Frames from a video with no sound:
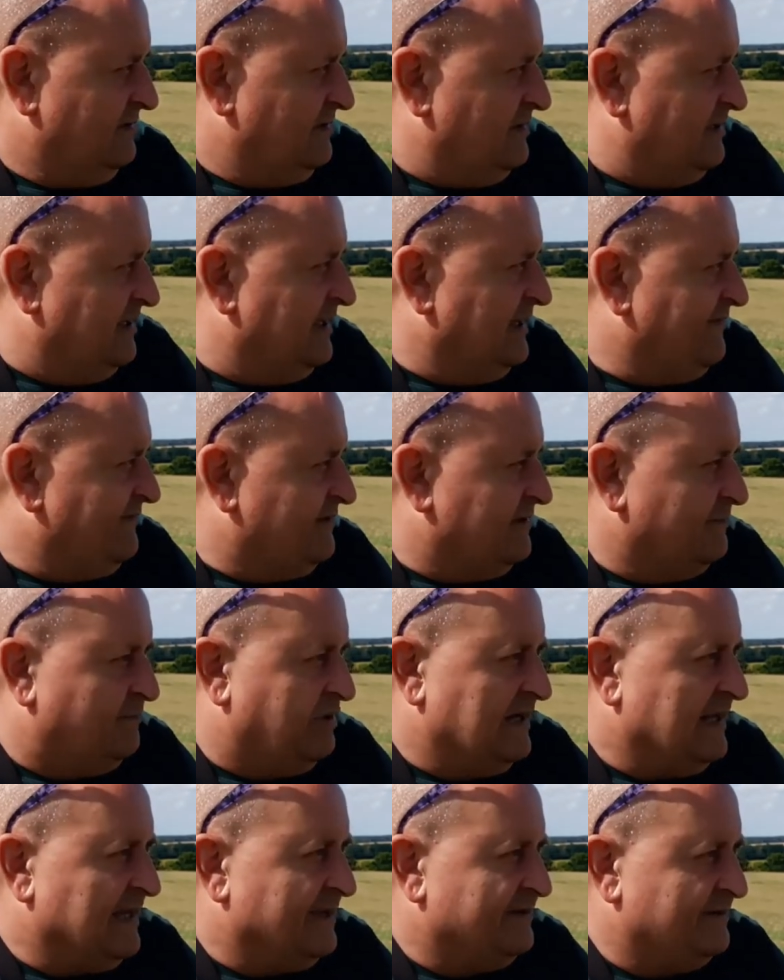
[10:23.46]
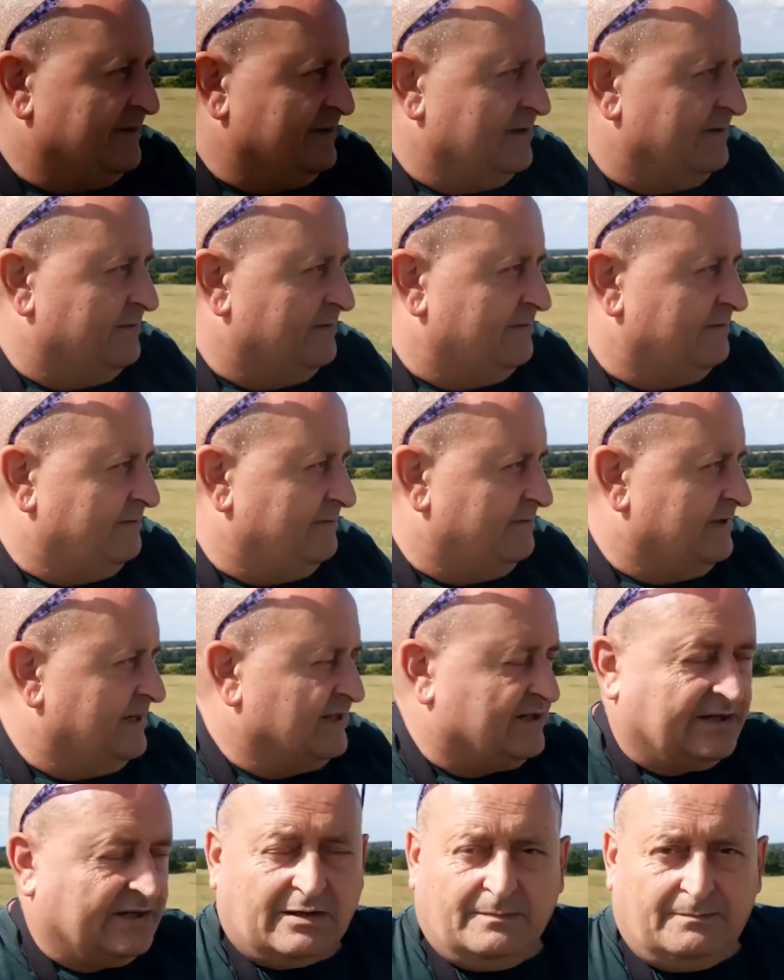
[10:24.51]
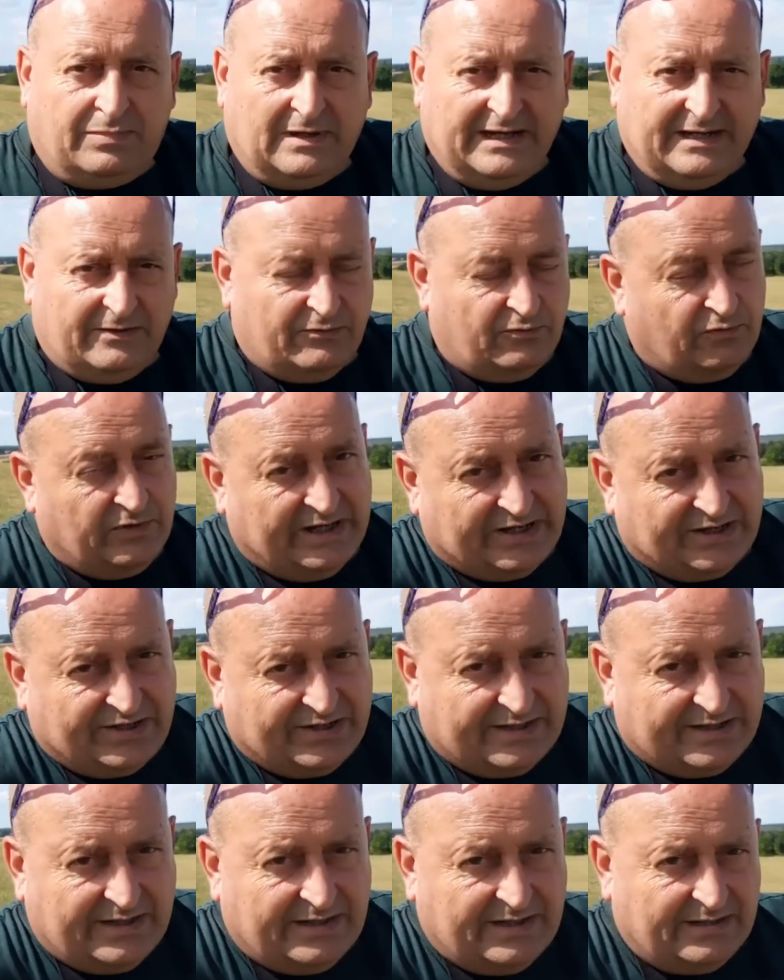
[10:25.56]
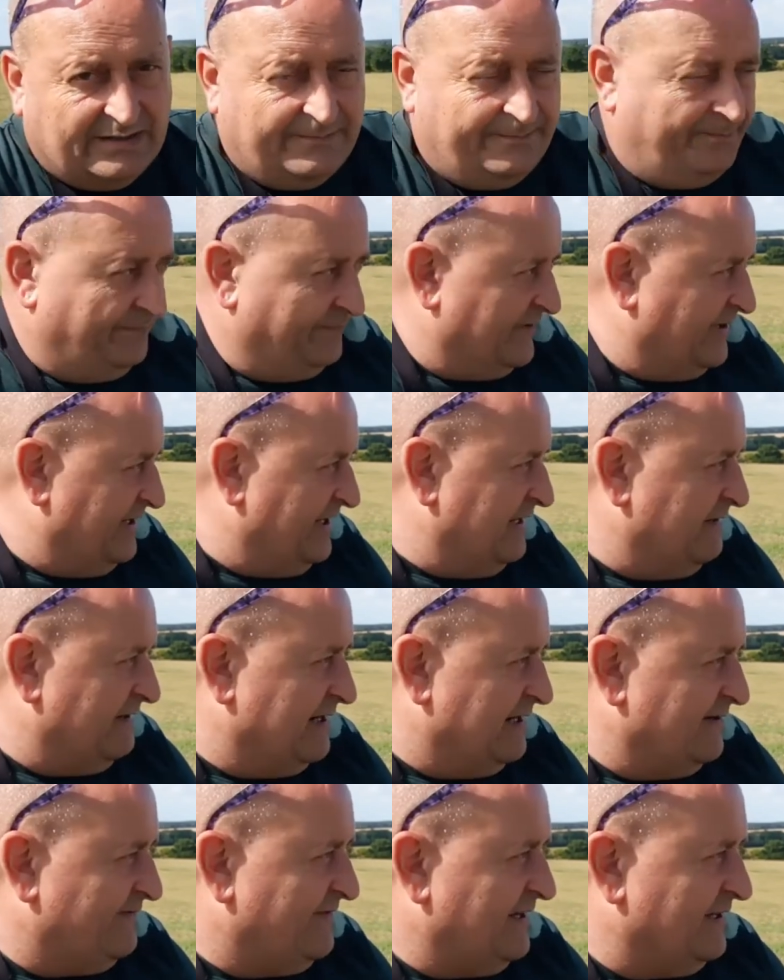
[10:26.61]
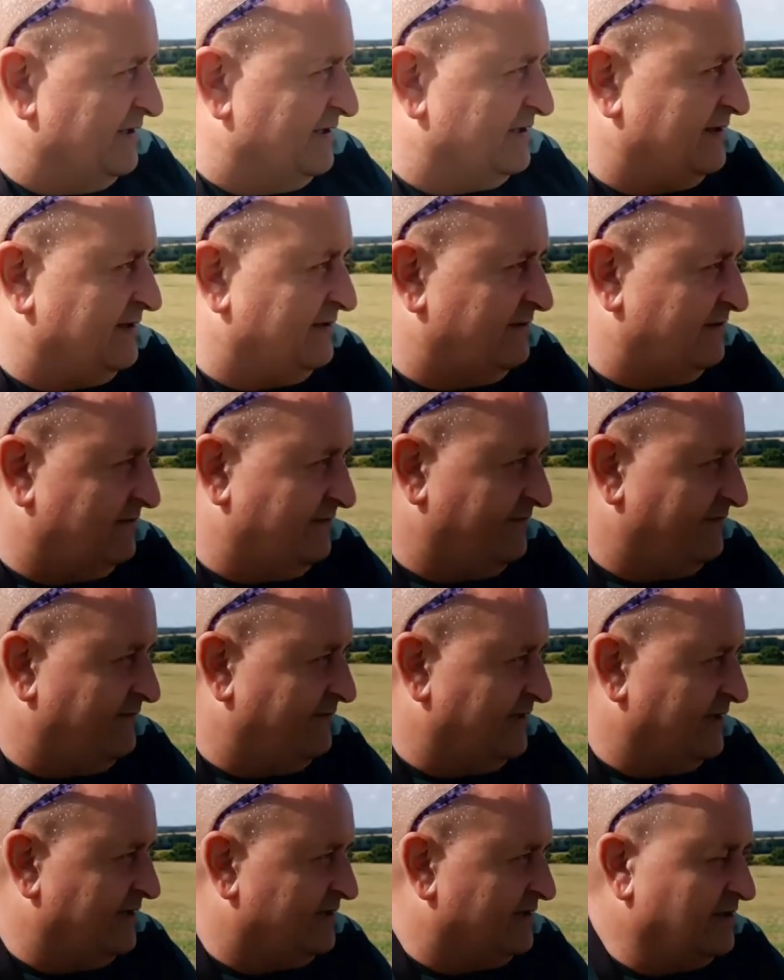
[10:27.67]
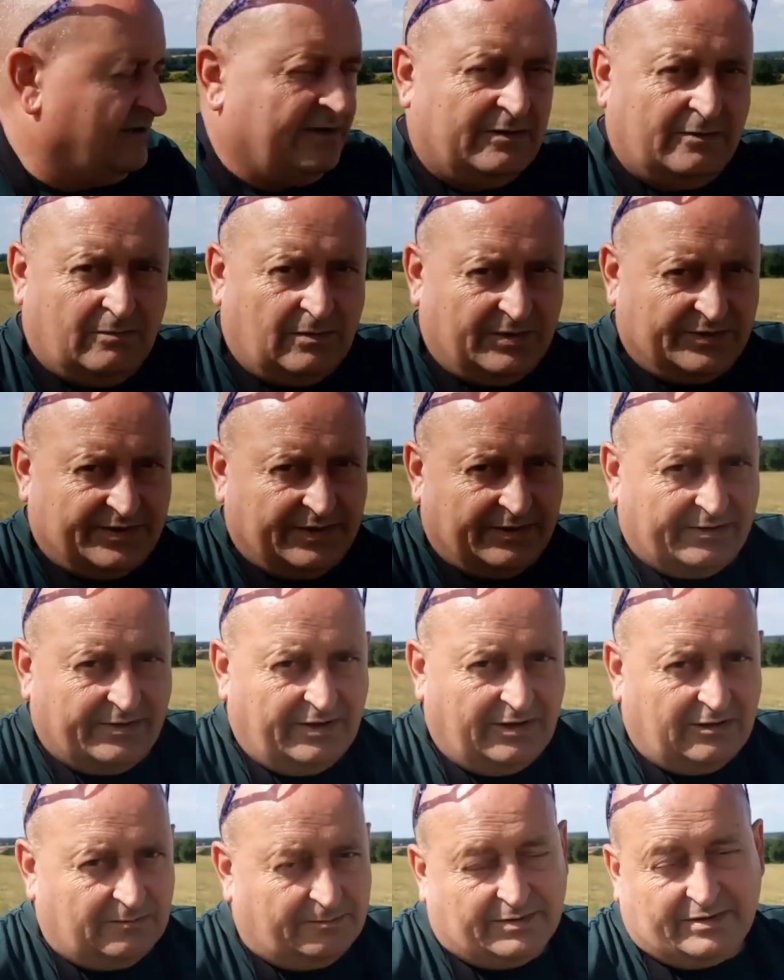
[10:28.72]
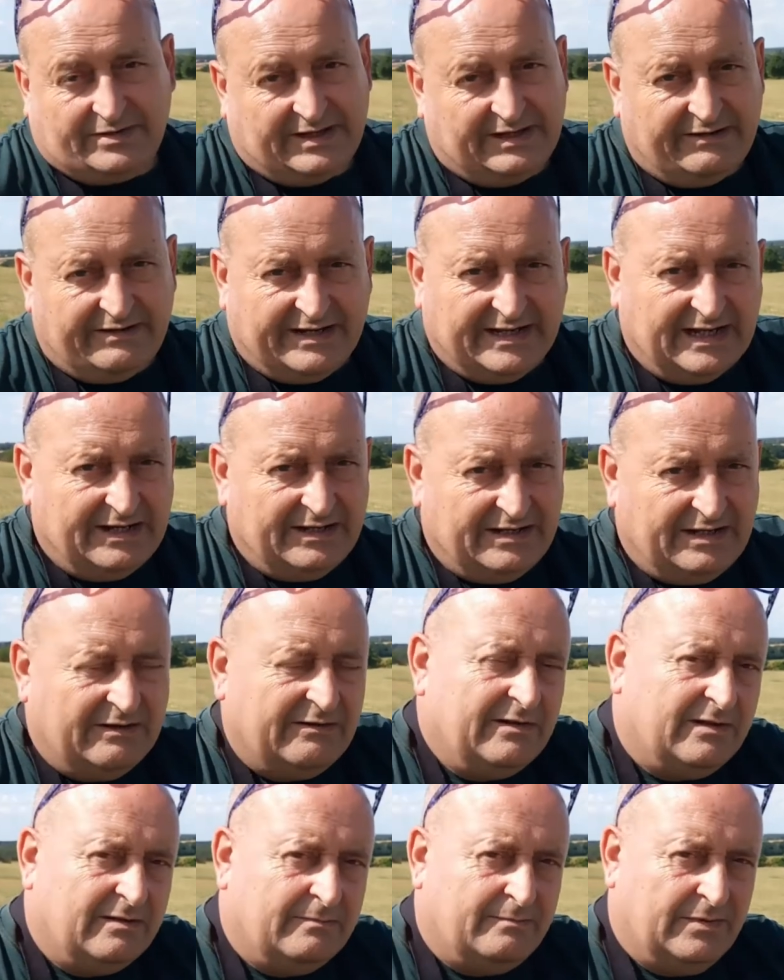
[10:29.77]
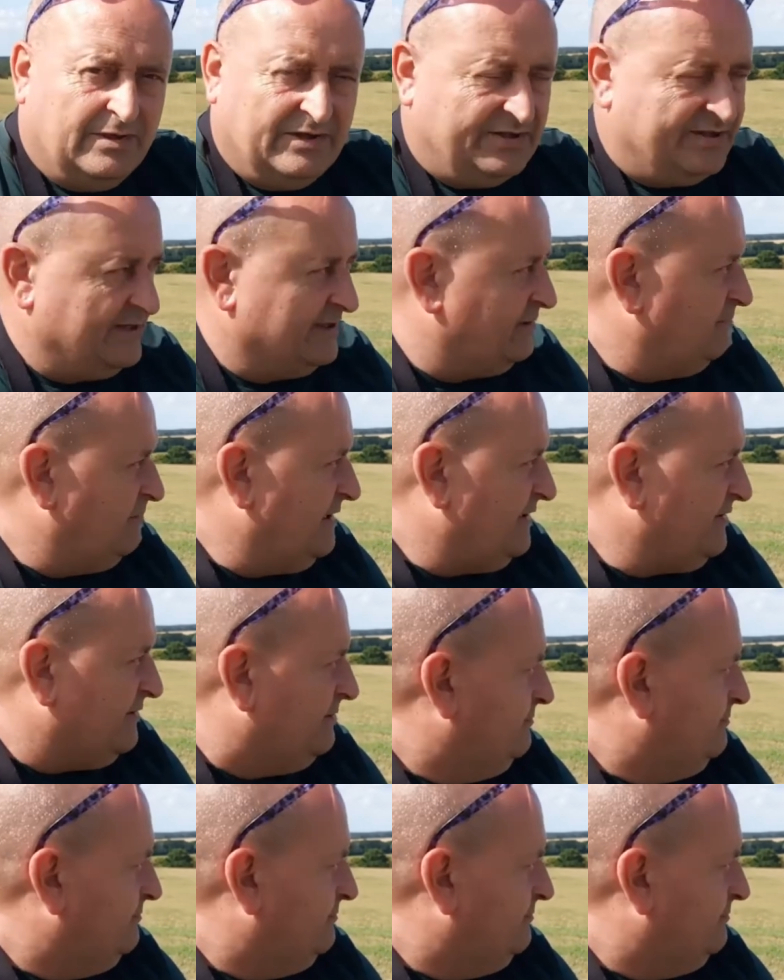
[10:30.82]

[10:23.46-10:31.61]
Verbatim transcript: you have to plan, and it's a complete risk a year in advance for you to know what to grow. But there again, you're at the mercy of the weather.